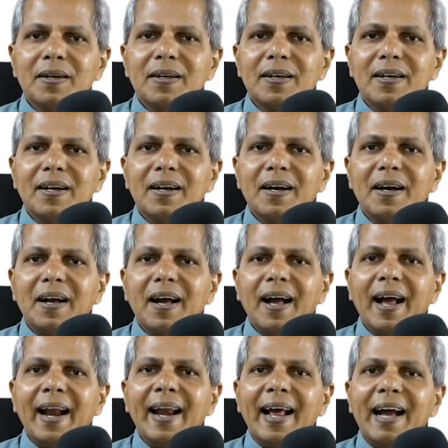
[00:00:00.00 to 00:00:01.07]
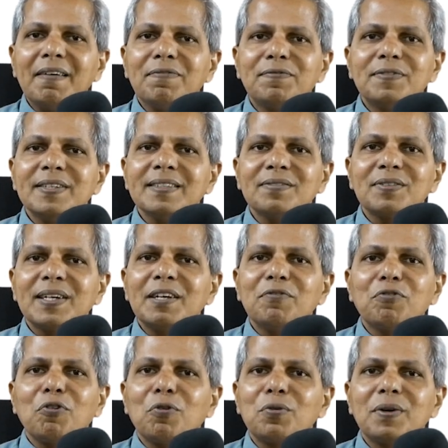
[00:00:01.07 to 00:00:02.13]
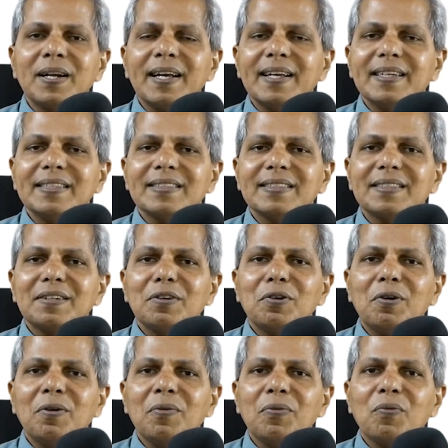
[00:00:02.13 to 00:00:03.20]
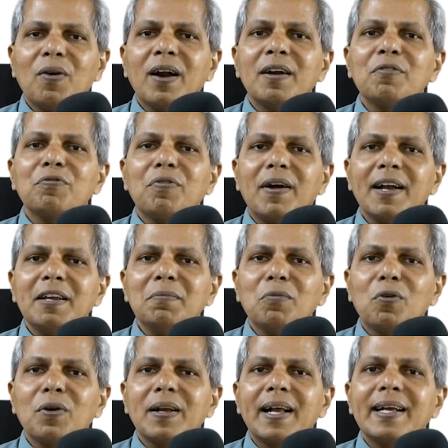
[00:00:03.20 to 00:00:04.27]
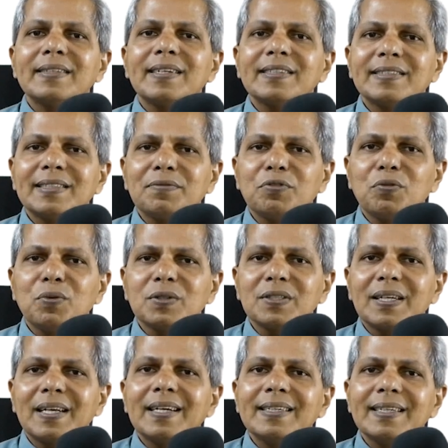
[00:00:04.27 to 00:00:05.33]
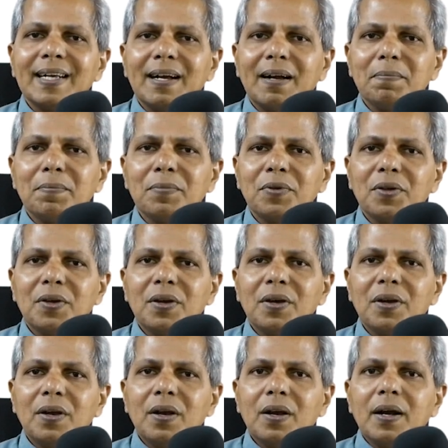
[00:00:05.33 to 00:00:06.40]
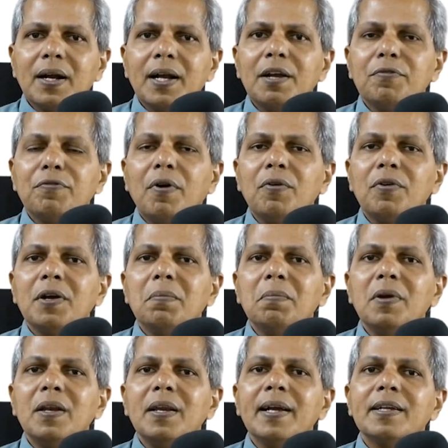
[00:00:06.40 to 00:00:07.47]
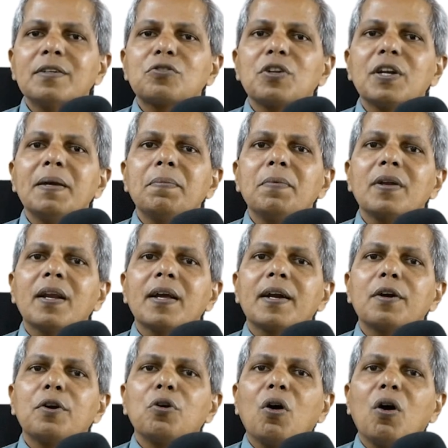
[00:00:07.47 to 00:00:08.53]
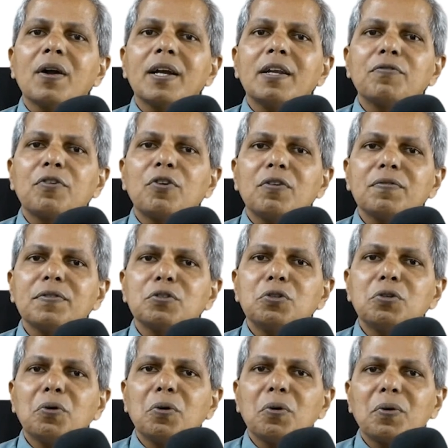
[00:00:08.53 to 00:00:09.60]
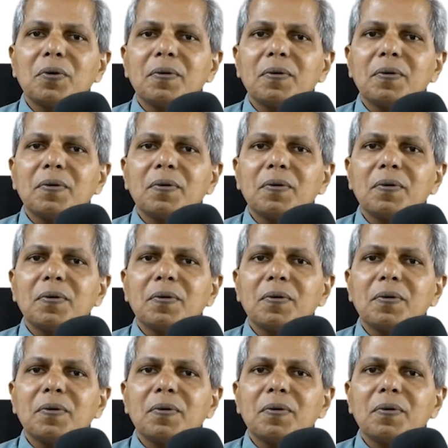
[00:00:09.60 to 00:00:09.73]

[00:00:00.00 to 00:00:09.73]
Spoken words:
And after 3, 4 days, one fine morning, as Astafi was getting up, he found Emilian sleeping like a dog in front of his door.